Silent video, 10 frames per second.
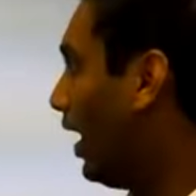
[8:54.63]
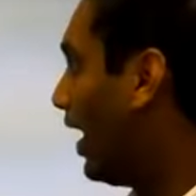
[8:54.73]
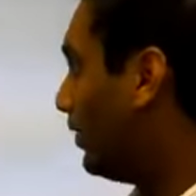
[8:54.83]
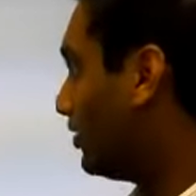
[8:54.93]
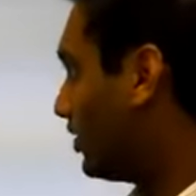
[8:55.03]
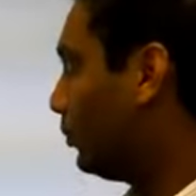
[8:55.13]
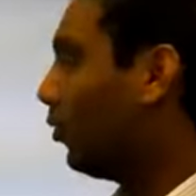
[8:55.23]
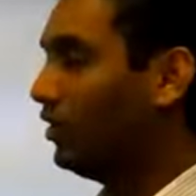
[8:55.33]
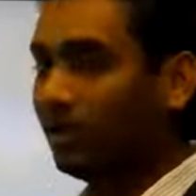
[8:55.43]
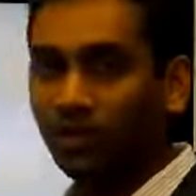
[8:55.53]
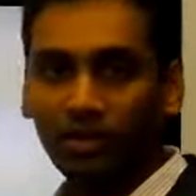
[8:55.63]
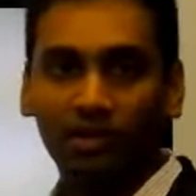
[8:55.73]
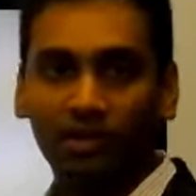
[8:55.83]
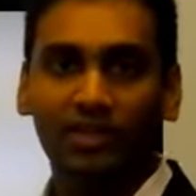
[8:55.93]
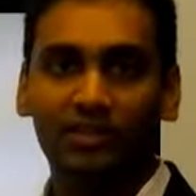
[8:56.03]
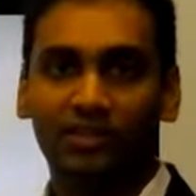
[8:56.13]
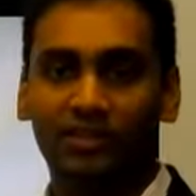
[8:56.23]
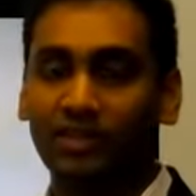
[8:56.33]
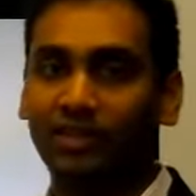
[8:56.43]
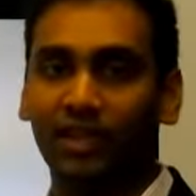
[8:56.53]
And set point error,
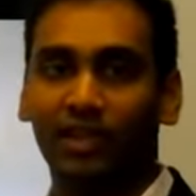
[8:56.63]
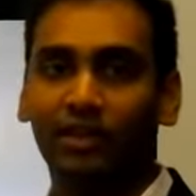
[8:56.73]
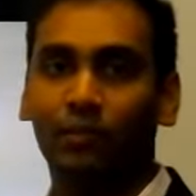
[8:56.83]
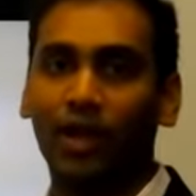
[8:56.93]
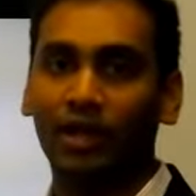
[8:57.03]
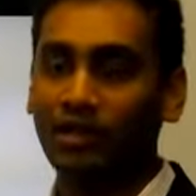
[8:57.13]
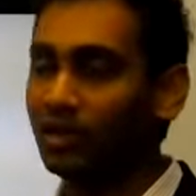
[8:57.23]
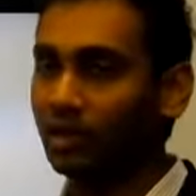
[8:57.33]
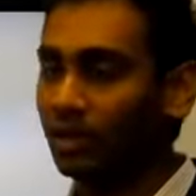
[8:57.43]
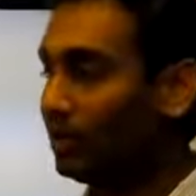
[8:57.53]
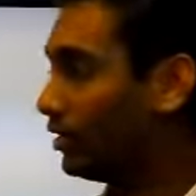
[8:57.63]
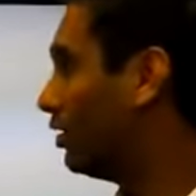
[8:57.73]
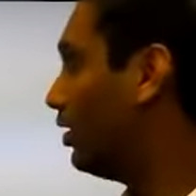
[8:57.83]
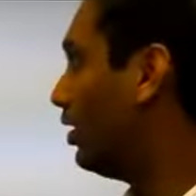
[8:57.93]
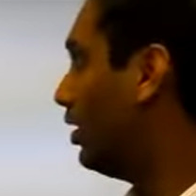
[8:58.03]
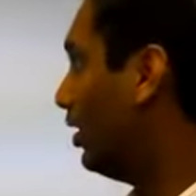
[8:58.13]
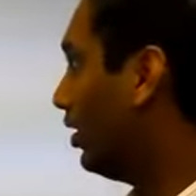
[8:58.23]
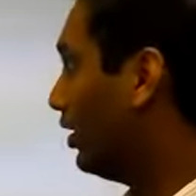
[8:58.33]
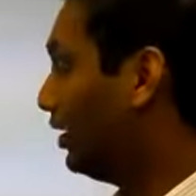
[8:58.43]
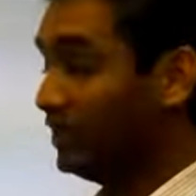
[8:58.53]
this is an error where it occurred
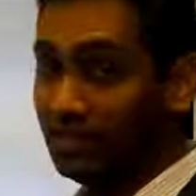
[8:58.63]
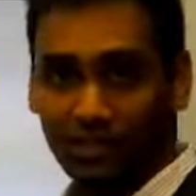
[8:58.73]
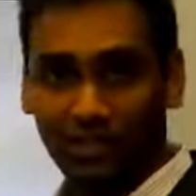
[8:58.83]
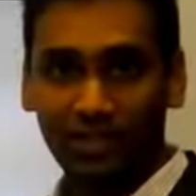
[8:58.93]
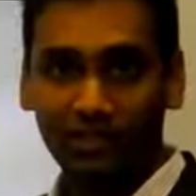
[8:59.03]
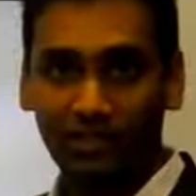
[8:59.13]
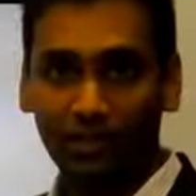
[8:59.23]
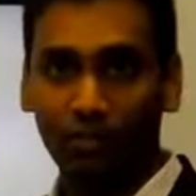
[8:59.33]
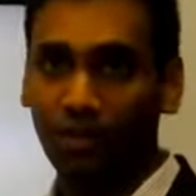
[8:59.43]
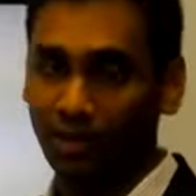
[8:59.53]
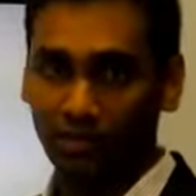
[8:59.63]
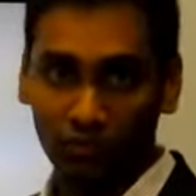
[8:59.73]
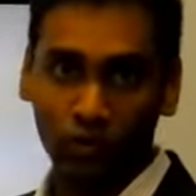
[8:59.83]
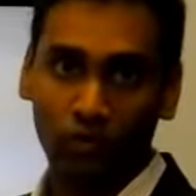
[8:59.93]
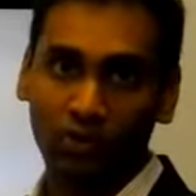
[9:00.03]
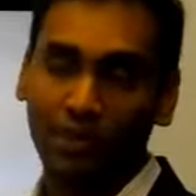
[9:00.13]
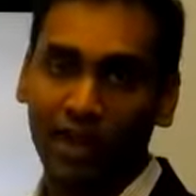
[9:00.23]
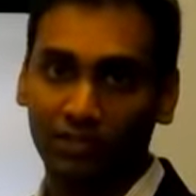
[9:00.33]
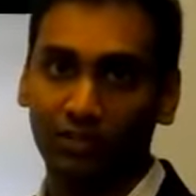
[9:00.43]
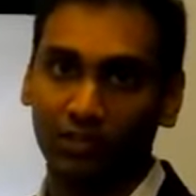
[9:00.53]
in the engine test cell, but it's due to the
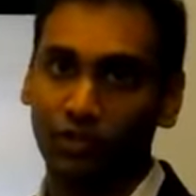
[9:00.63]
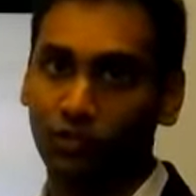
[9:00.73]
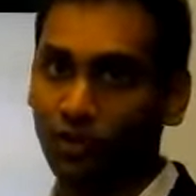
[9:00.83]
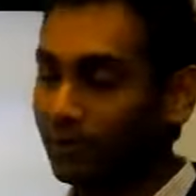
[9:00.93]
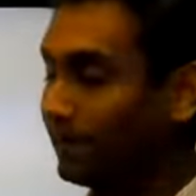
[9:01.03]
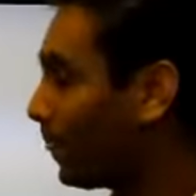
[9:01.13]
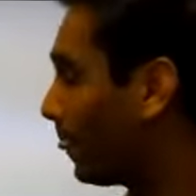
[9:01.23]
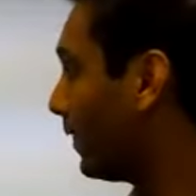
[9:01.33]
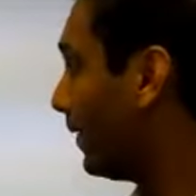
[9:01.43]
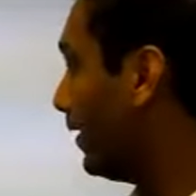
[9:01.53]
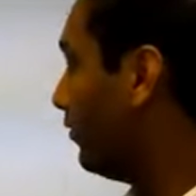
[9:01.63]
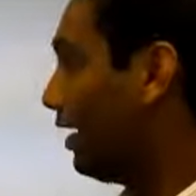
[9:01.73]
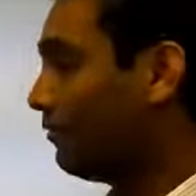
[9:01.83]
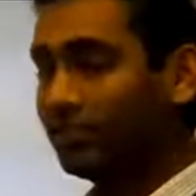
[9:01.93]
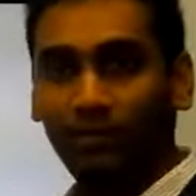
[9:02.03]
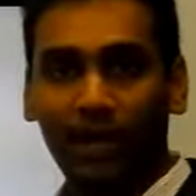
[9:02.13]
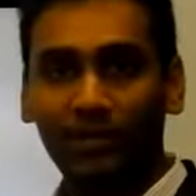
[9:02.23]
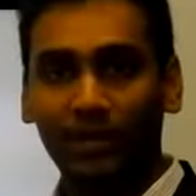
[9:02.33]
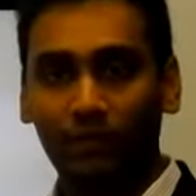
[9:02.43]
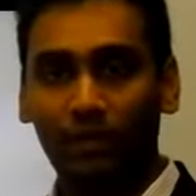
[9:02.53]
max curve controller. We had set
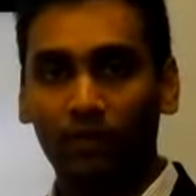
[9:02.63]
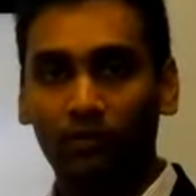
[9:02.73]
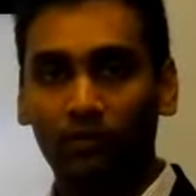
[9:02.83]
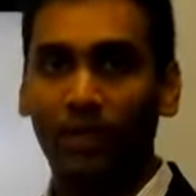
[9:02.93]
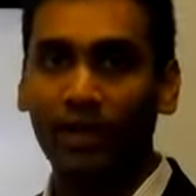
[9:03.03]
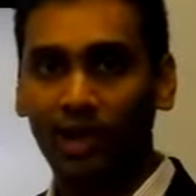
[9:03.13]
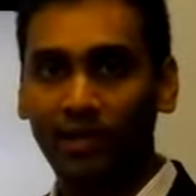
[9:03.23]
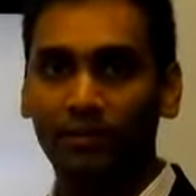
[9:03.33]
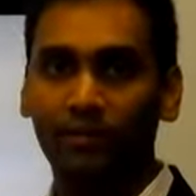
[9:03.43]
point of very high